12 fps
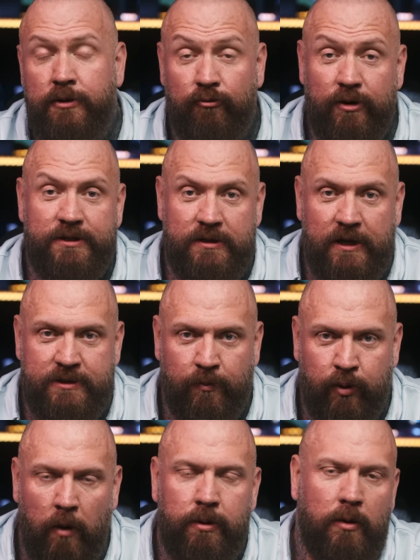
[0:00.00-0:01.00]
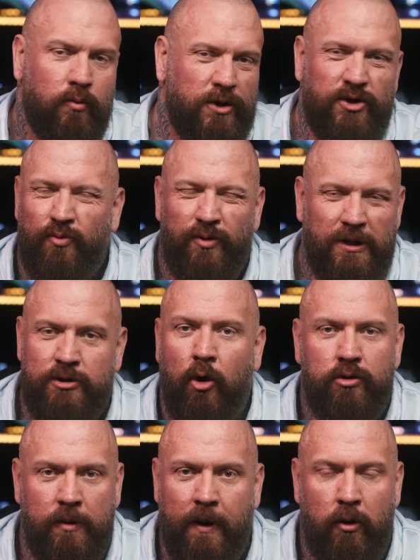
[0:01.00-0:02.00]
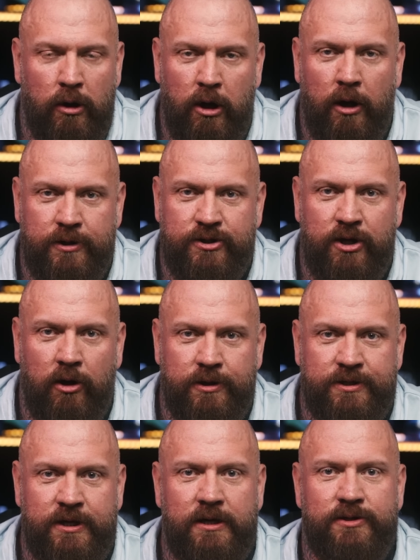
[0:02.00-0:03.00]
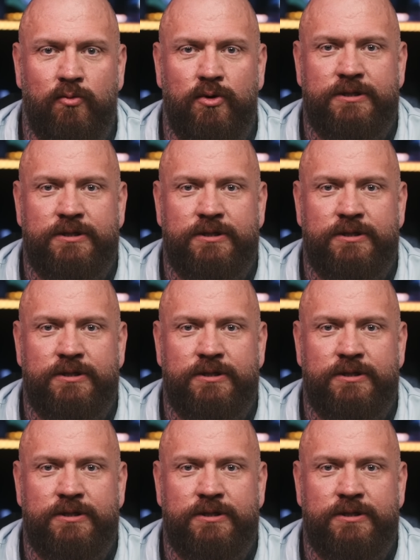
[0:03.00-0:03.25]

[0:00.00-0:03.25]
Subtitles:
the reason that's a problem, which we talked about a lot at the start of the season, was